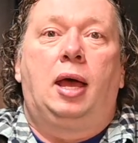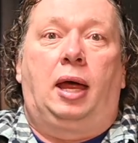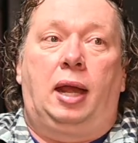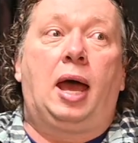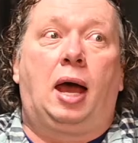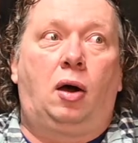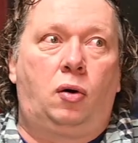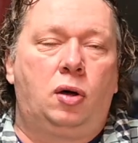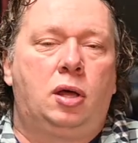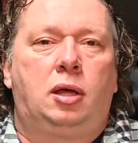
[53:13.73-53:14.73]
And
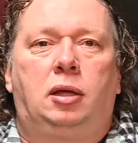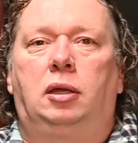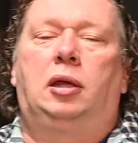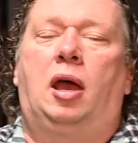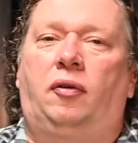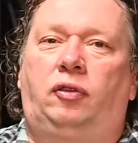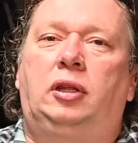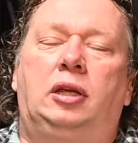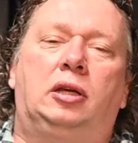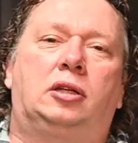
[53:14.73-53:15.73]
now you have
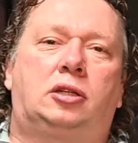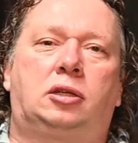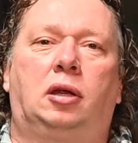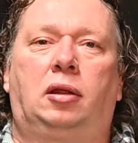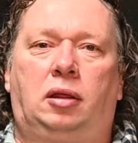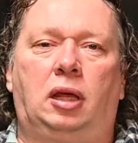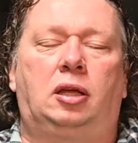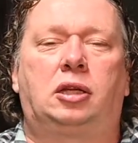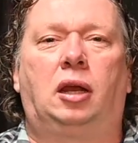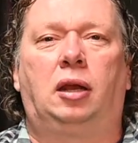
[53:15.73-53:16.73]
these
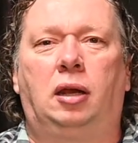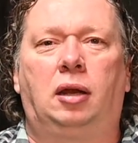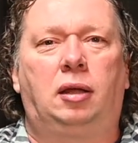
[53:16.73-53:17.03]
things, and